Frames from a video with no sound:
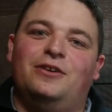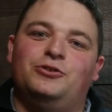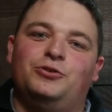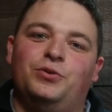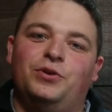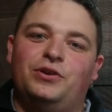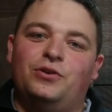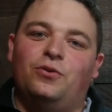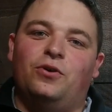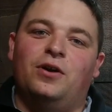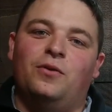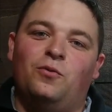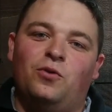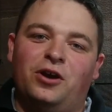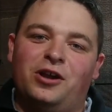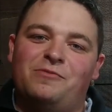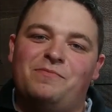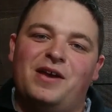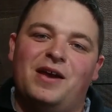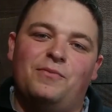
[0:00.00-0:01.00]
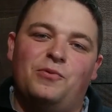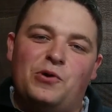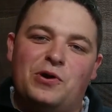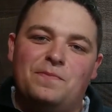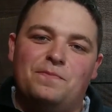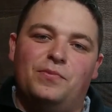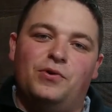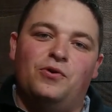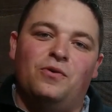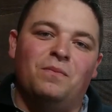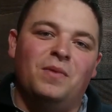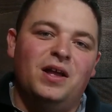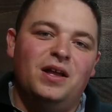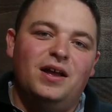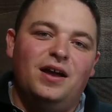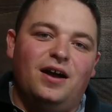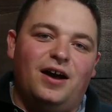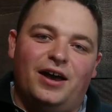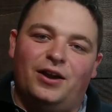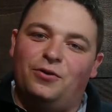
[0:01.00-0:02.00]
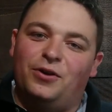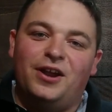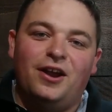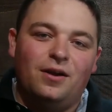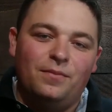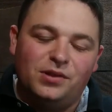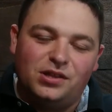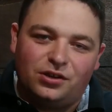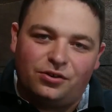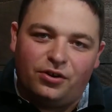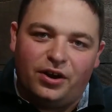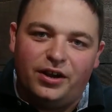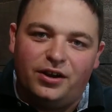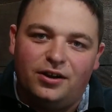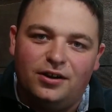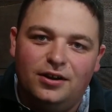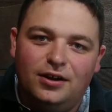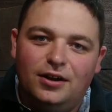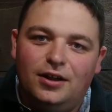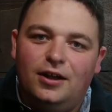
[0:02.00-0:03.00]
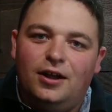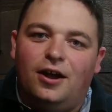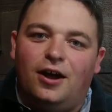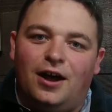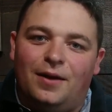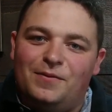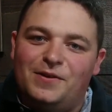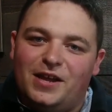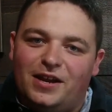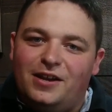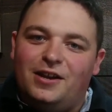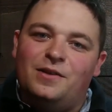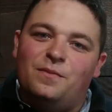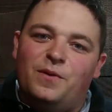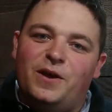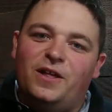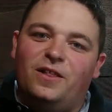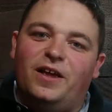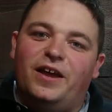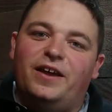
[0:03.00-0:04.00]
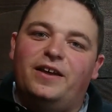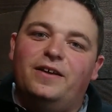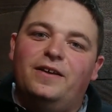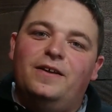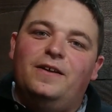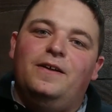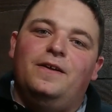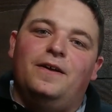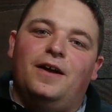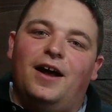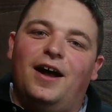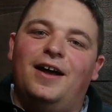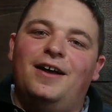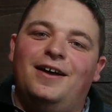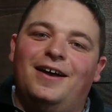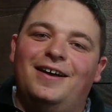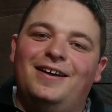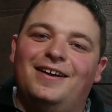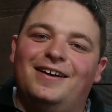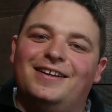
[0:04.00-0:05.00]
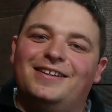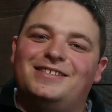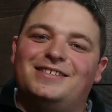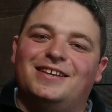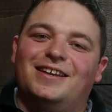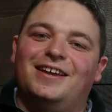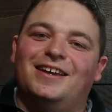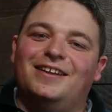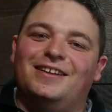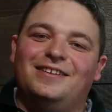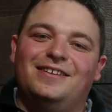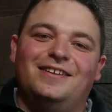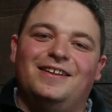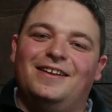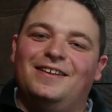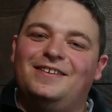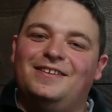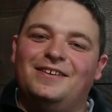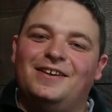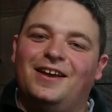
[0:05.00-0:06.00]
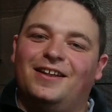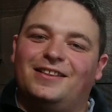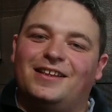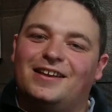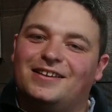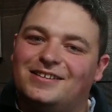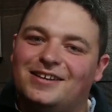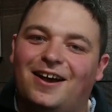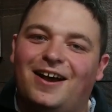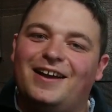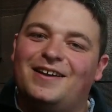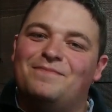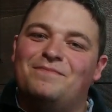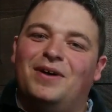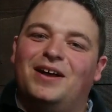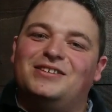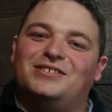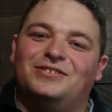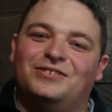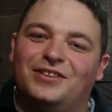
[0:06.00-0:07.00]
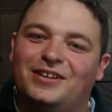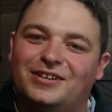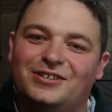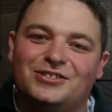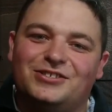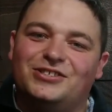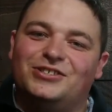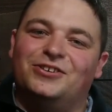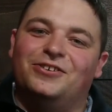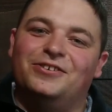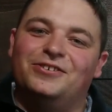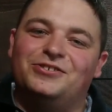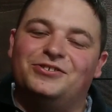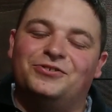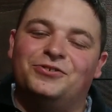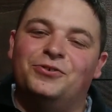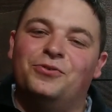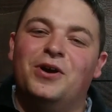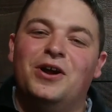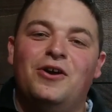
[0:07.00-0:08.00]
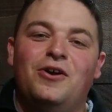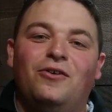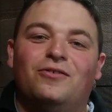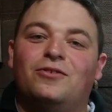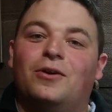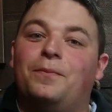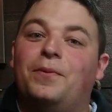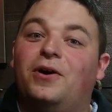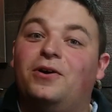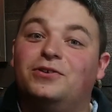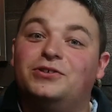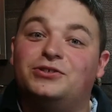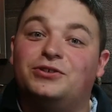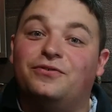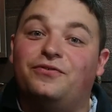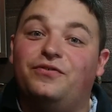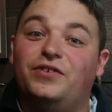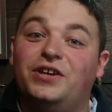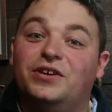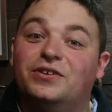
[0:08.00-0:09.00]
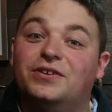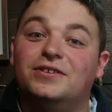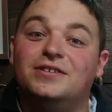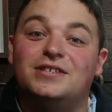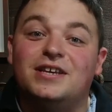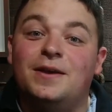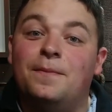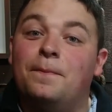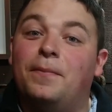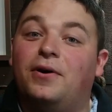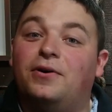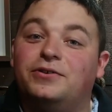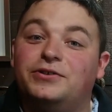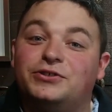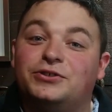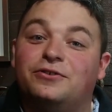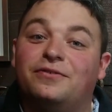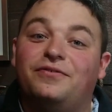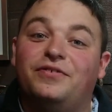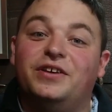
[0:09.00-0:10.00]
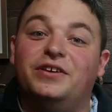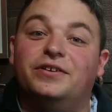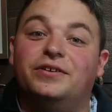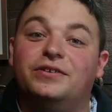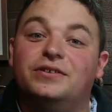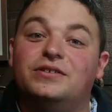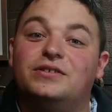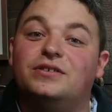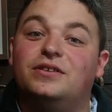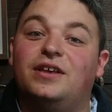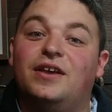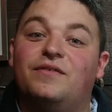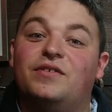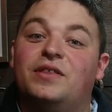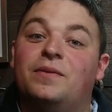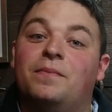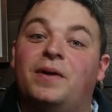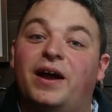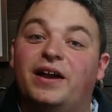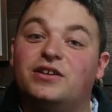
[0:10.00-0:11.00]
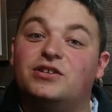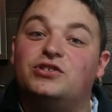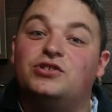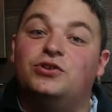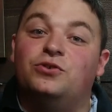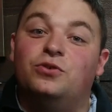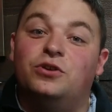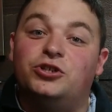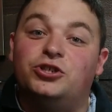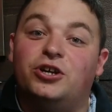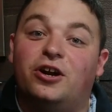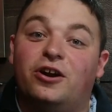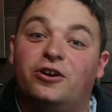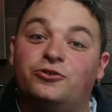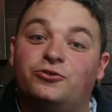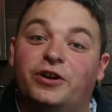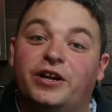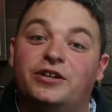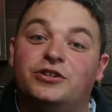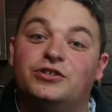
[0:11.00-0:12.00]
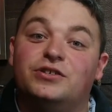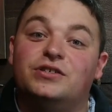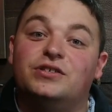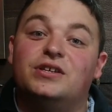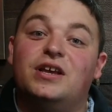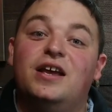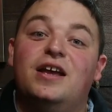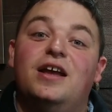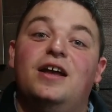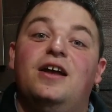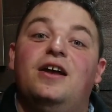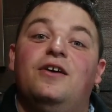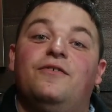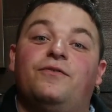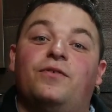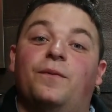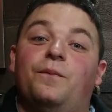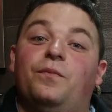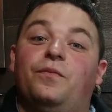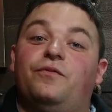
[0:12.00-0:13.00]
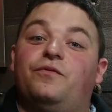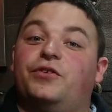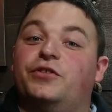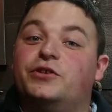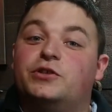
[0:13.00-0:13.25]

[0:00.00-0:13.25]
you to ignore it. One command point, boom. I don't care about the crater. I'm getting into melee. You got that tie to muscle. They just surge through repulsor fields, impulsor fields, given the -2 to charge ranges for the